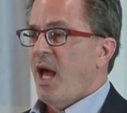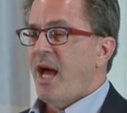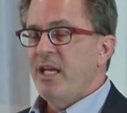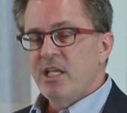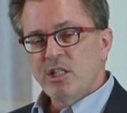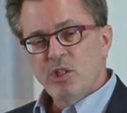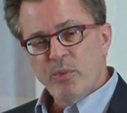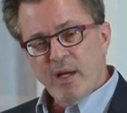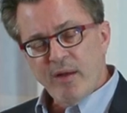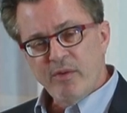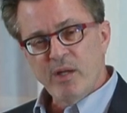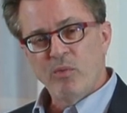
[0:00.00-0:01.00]
And he can do
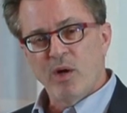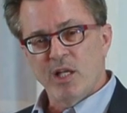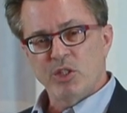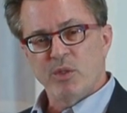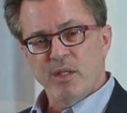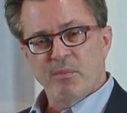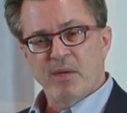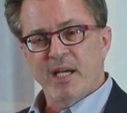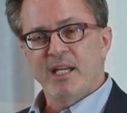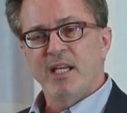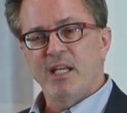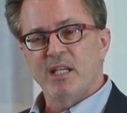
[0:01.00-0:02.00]
whatever he wants with the
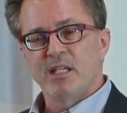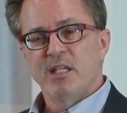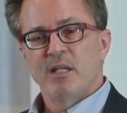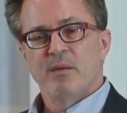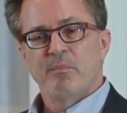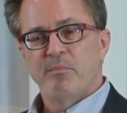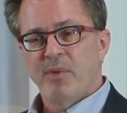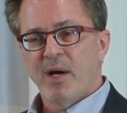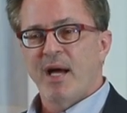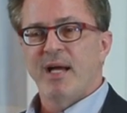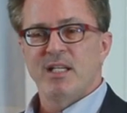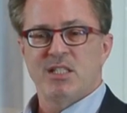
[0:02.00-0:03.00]
money. He could
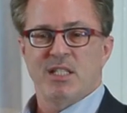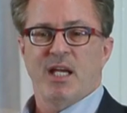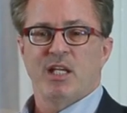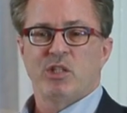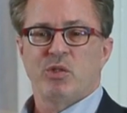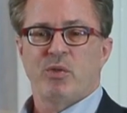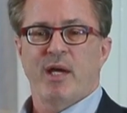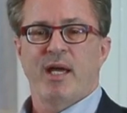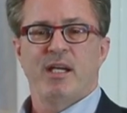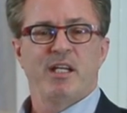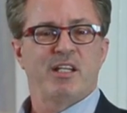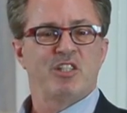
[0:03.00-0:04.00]
buy, sell,
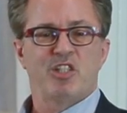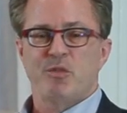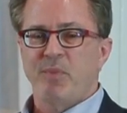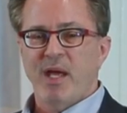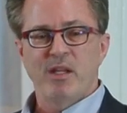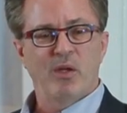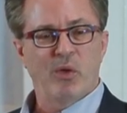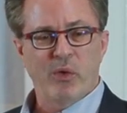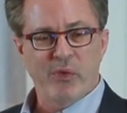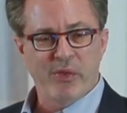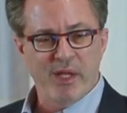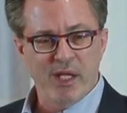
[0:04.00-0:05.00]
trade. He can spend the
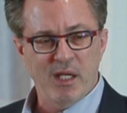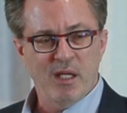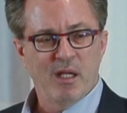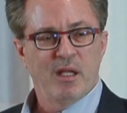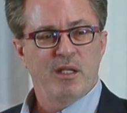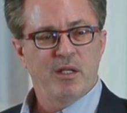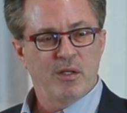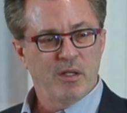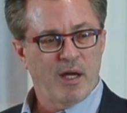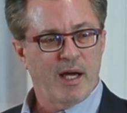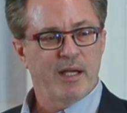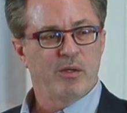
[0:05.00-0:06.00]
whole thing. You're
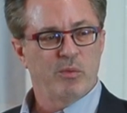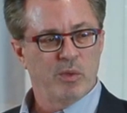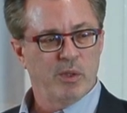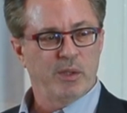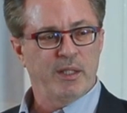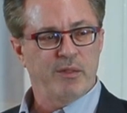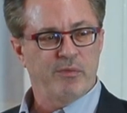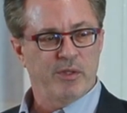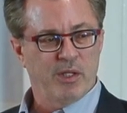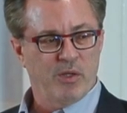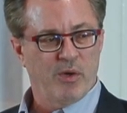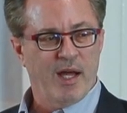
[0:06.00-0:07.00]
not ruling from
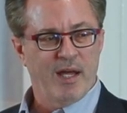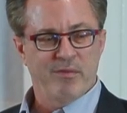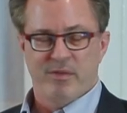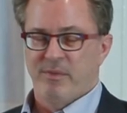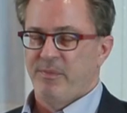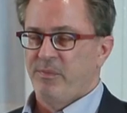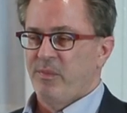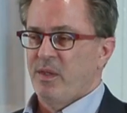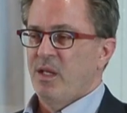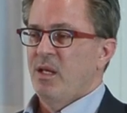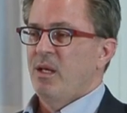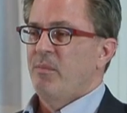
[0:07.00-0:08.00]
the grave.
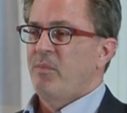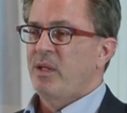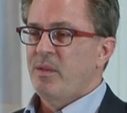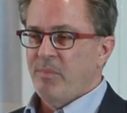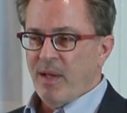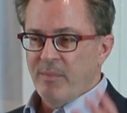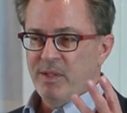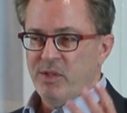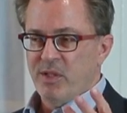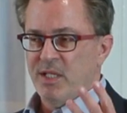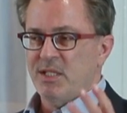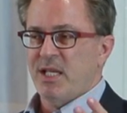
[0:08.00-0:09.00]
But the Bobby
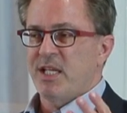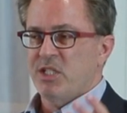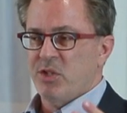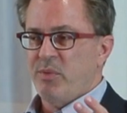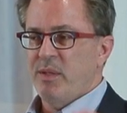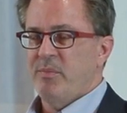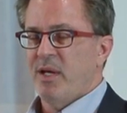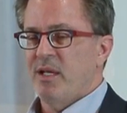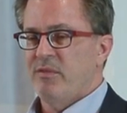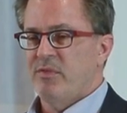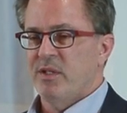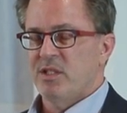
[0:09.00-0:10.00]
trust has 3
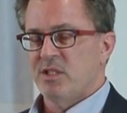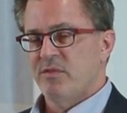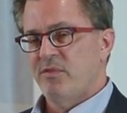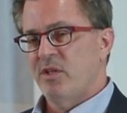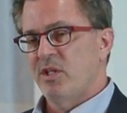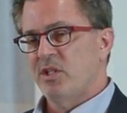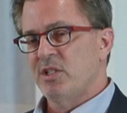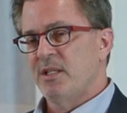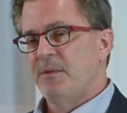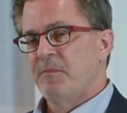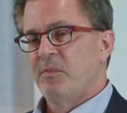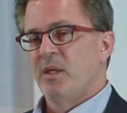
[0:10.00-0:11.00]
benefits. First,
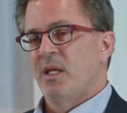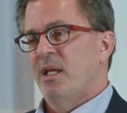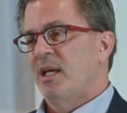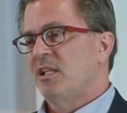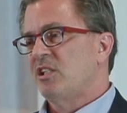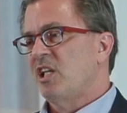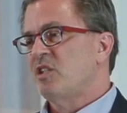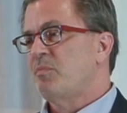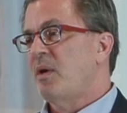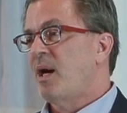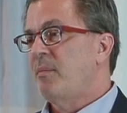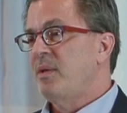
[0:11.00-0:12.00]
it says,
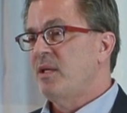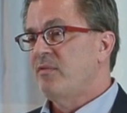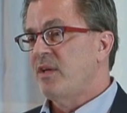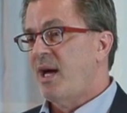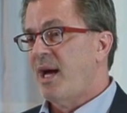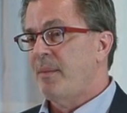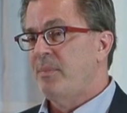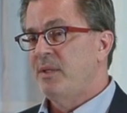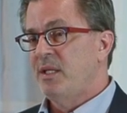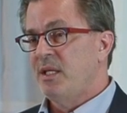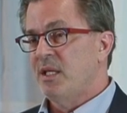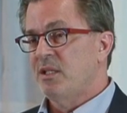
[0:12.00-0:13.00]
Bobby, if you
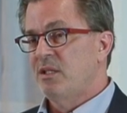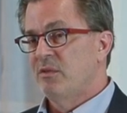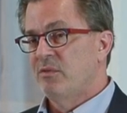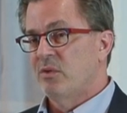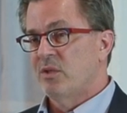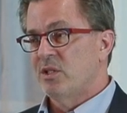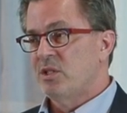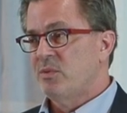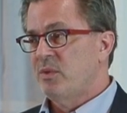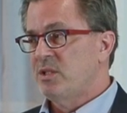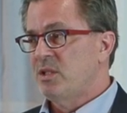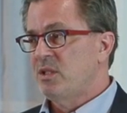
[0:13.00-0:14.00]
happen to get divorced.
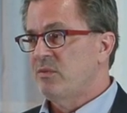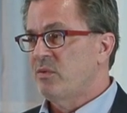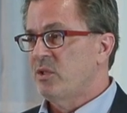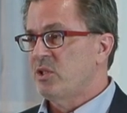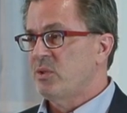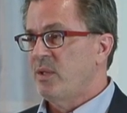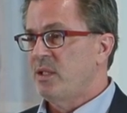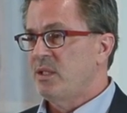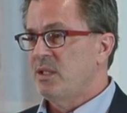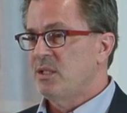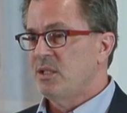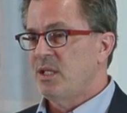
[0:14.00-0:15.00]
What's the divorce rate
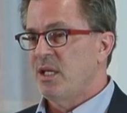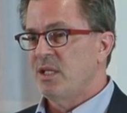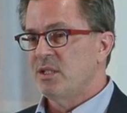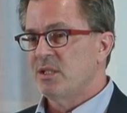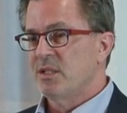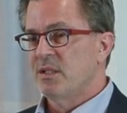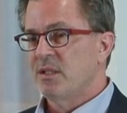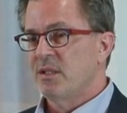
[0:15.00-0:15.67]
these days?